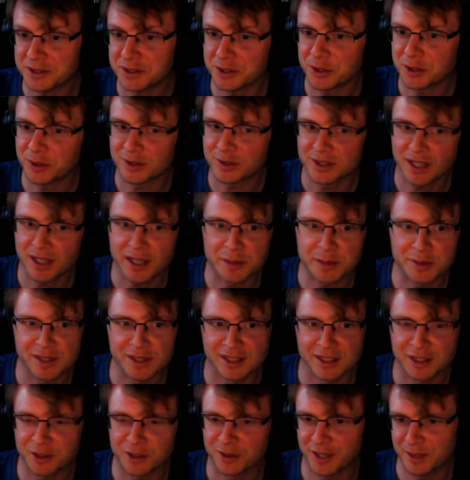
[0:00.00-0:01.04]
to your types is
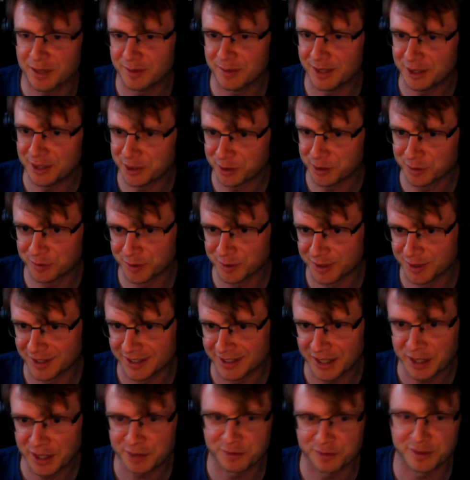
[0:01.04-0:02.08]
an incredibly useful
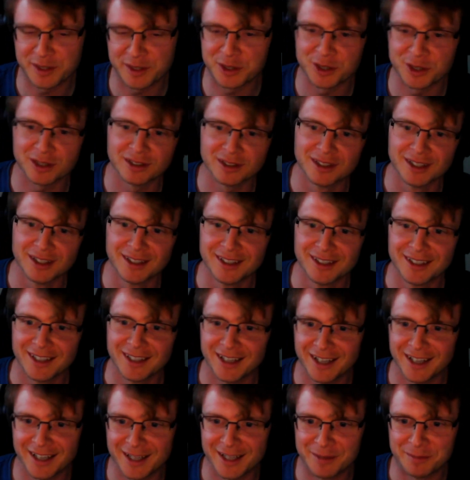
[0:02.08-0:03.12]
design feature.
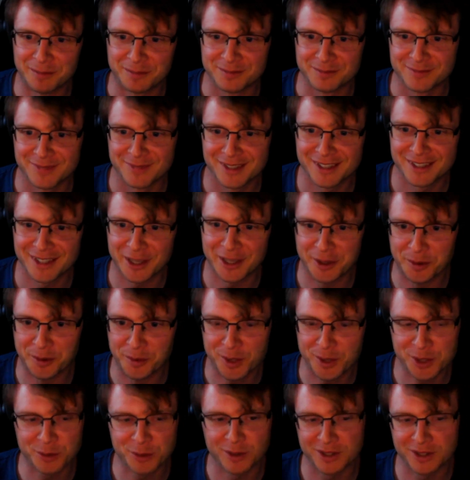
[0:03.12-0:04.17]
So
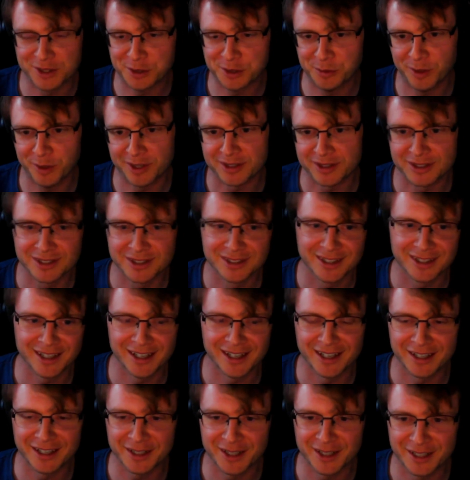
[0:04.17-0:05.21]
which one do you want,
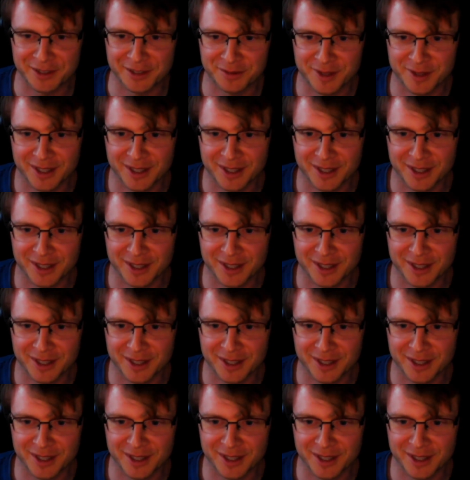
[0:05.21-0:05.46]
kind of